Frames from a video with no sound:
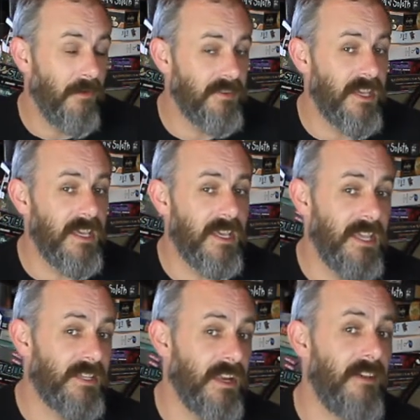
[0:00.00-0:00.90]
Obviously,
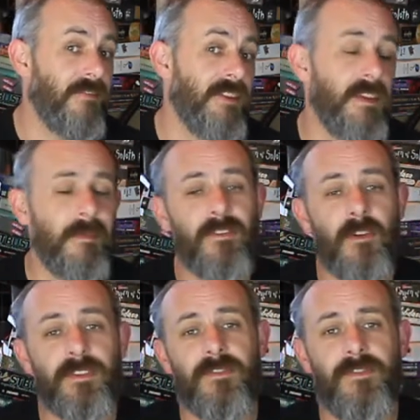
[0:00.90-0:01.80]
he's going to have demo
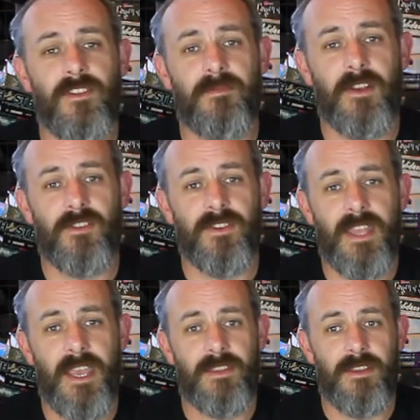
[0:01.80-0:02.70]
copies of First Martians
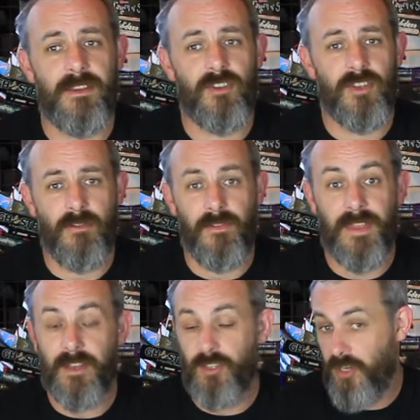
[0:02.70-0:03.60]
there to show off
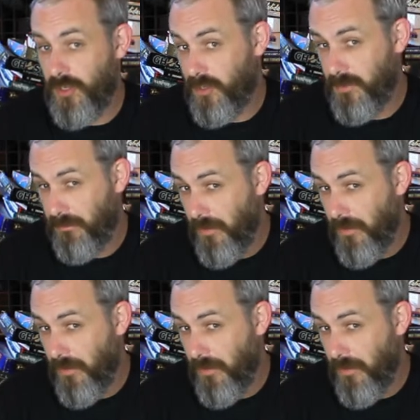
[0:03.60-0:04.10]
that just